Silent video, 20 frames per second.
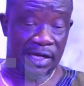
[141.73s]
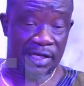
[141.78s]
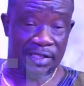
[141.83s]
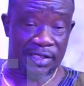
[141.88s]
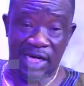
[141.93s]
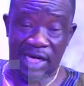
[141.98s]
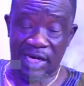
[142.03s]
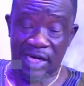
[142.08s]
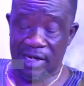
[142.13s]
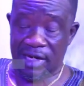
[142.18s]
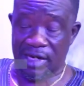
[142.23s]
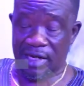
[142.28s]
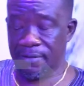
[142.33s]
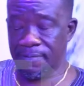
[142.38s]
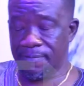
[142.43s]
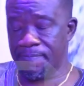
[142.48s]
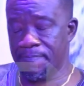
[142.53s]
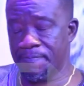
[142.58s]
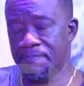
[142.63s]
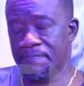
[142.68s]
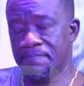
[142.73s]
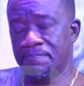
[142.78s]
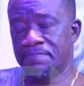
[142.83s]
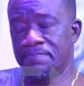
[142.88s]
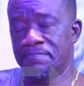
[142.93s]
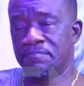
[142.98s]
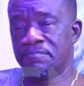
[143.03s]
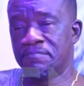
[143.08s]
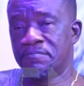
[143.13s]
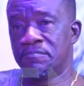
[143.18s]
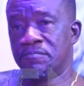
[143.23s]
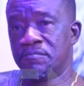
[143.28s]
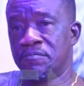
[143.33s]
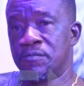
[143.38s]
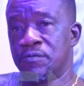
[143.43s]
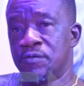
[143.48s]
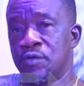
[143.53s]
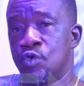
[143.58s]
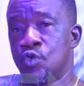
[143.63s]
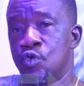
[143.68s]
channel
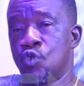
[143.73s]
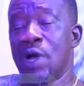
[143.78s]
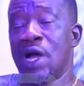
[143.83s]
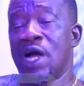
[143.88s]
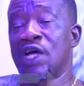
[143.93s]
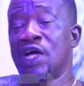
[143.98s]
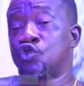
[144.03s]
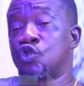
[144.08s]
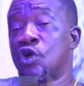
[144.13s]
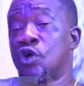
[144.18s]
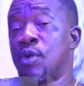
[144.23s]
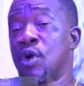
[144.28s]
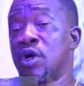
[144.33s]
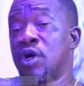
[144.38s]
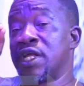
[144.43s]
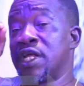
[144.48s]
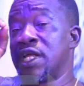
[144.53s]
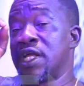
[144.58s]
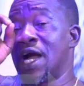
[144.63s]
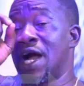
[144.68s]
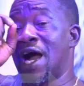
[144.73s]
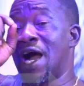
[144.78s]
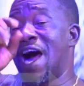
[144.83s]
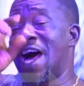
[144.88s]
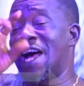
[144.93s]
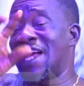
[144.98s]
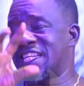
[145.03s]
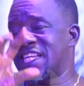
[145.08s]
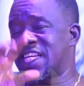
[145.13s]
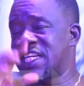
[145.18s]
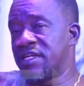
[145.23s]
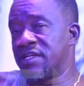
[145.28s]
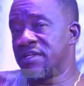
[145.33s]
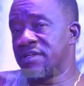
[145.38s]
where somebody asked,